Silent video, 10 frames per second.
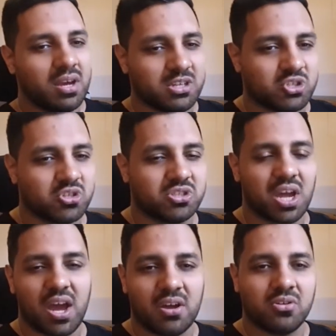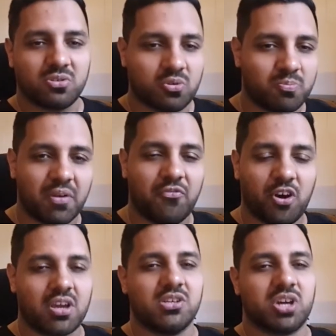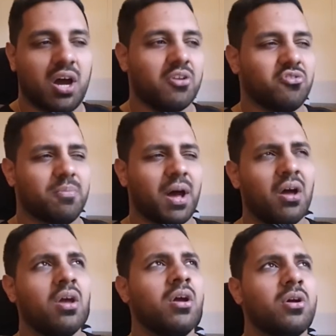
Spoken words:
it's just there to be fucking childish about.